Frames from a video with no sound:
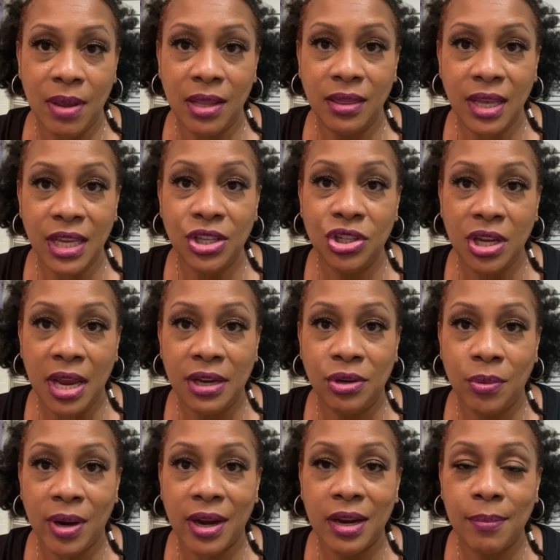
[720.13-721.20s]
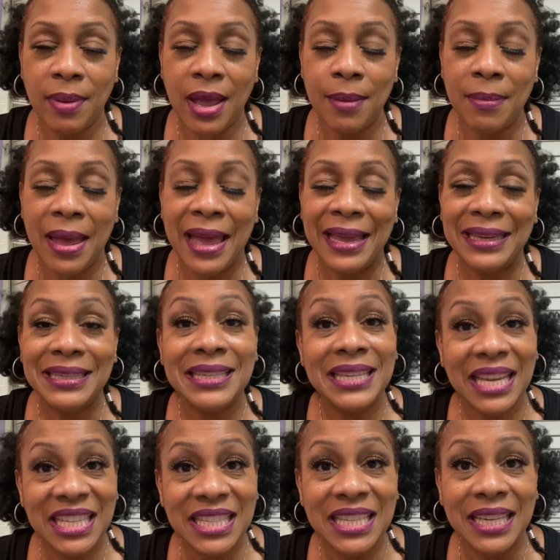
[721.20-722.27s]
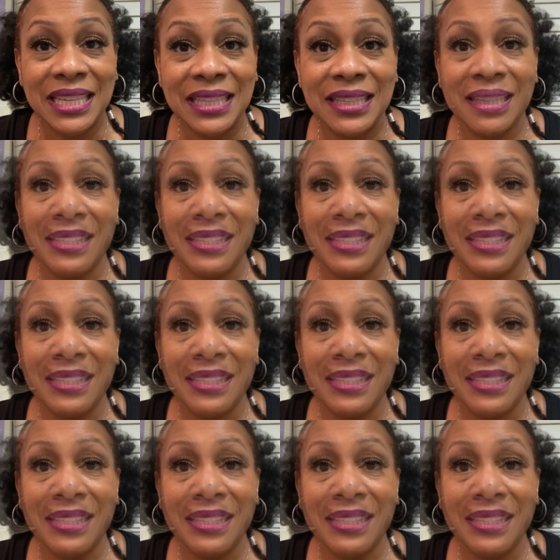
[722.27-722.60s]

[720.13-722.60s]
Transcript: in January by my dentist.